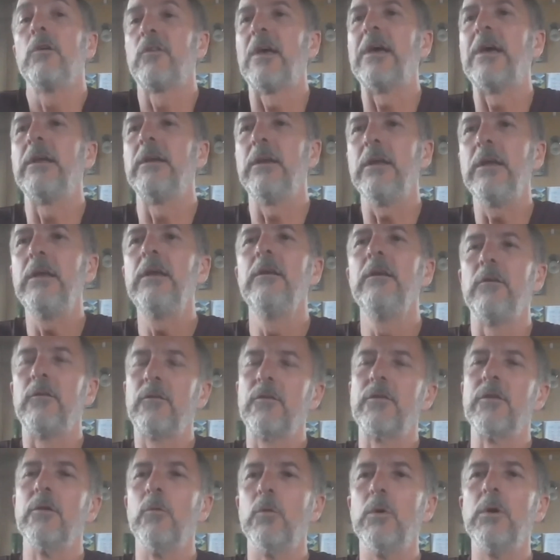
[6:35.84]
and is
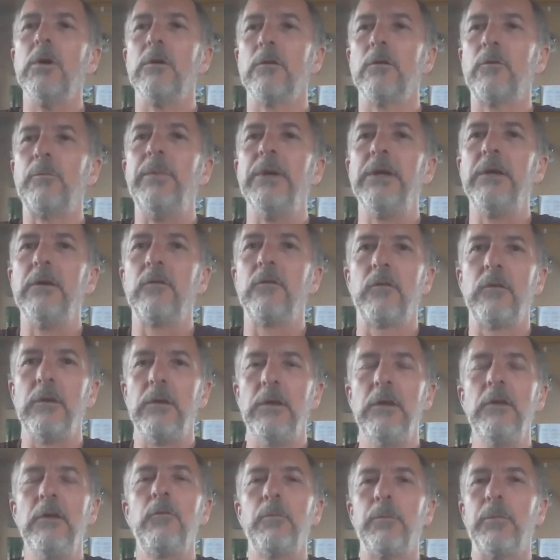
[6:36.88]
the world's biggest
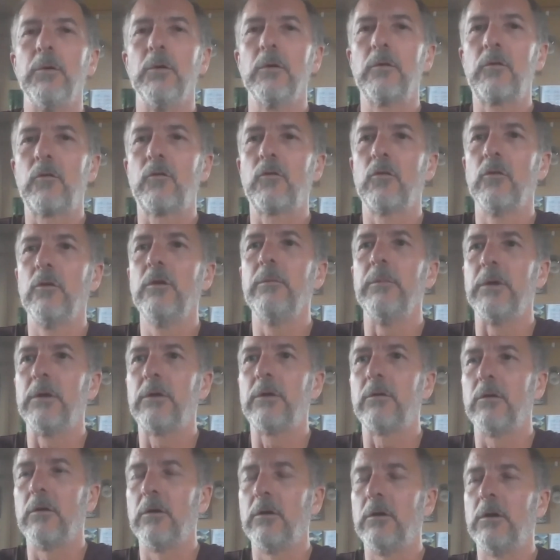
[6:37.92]
esports tournament
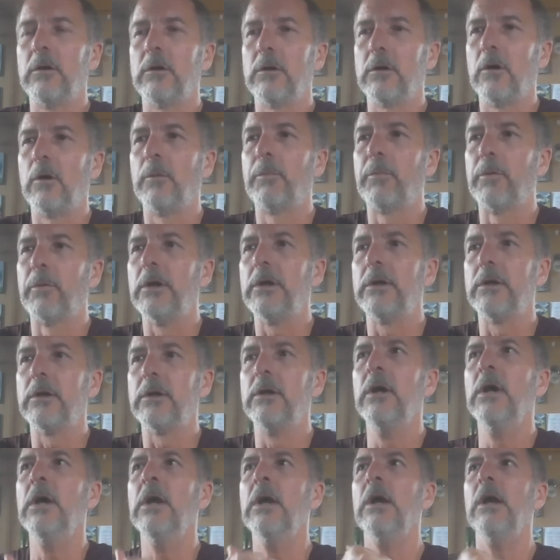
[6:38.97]
operator.
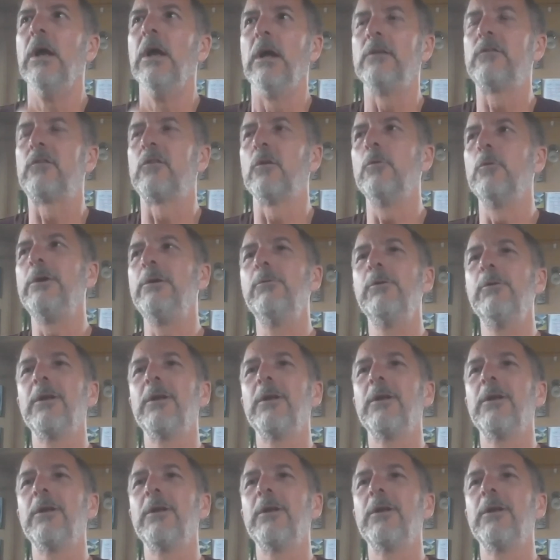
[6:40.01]
And so we were